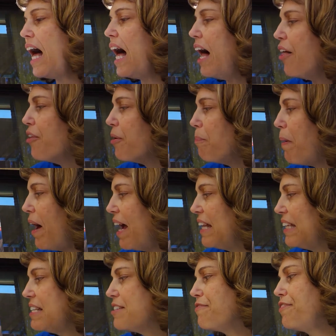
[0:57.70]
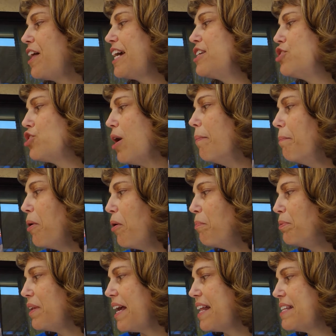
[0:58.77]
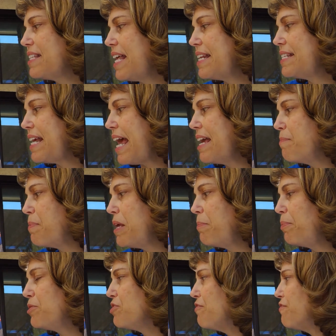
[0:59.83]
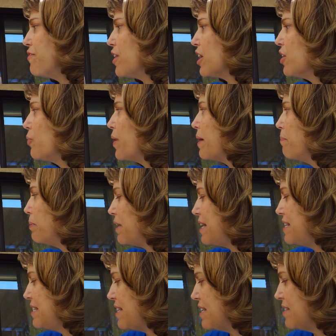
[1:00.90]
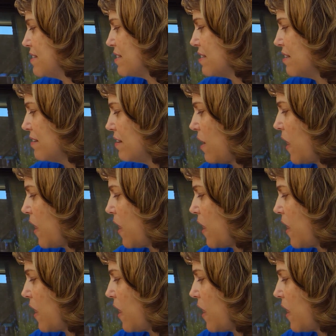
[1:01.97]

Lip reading: Other pilots fly jumbo planes that take people to faraway places.